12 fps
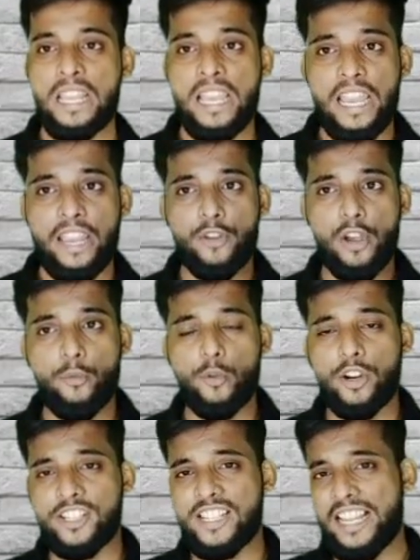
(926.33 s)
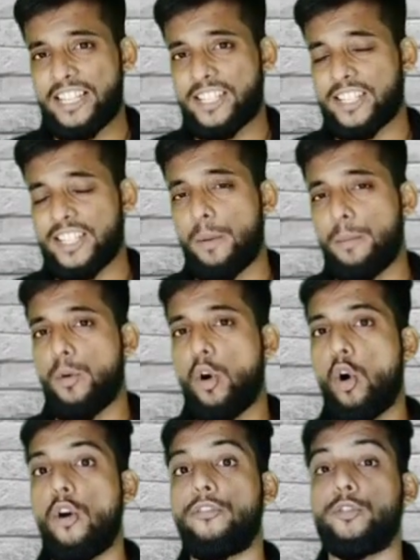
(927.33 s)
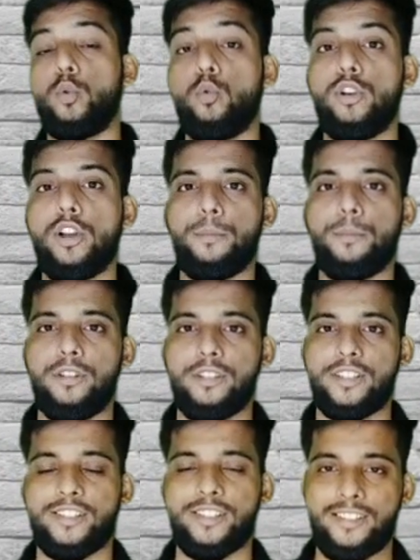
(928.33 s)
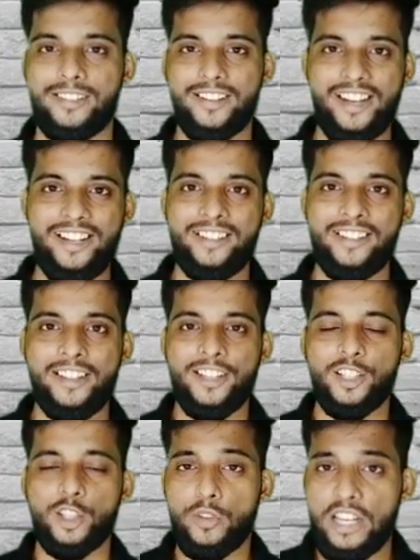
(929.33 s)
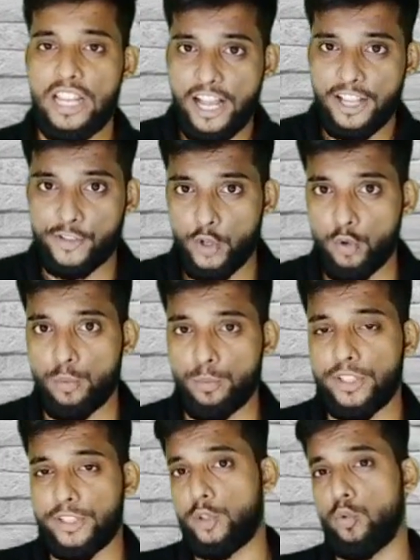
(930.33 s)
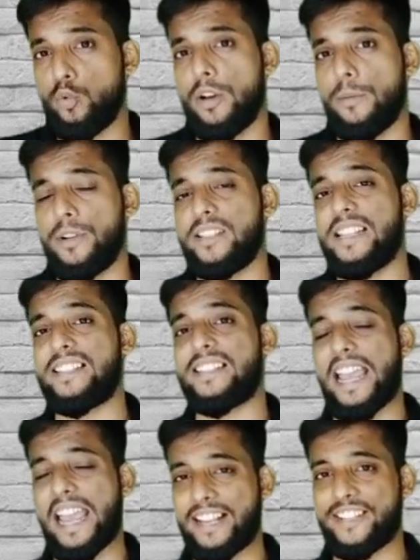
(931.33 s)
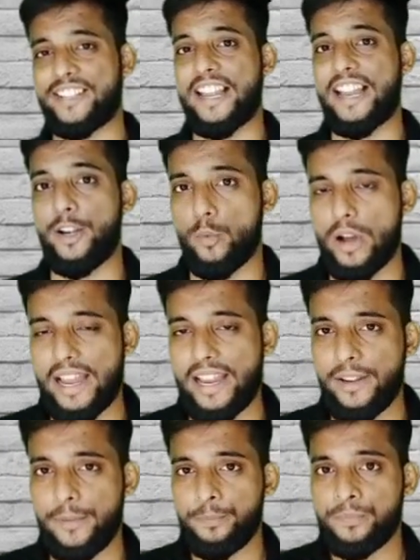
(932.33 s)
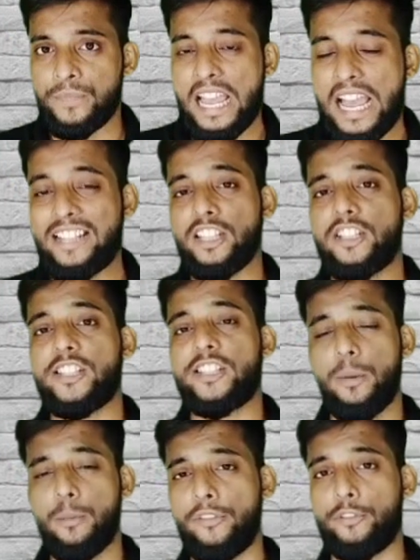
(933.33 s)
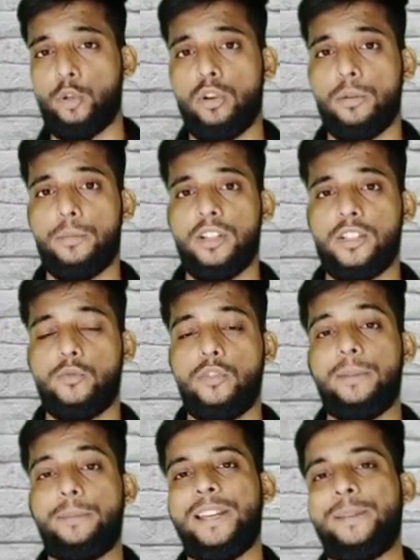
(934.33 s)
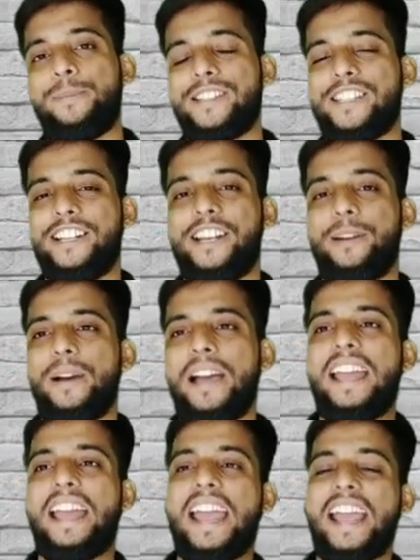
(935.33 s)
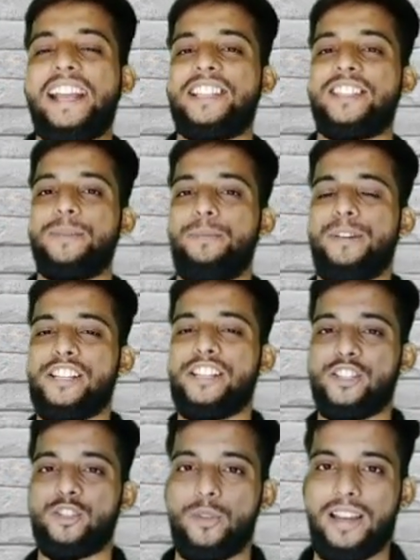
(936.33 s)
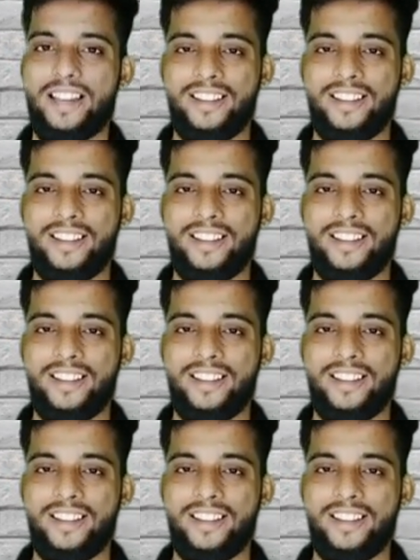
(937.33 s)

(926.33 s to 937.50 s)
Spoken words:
If you have words like sum of two numbers, right? So we'll assume the two numbers as x and y, and the sum of two numbers will be represented by x plus y,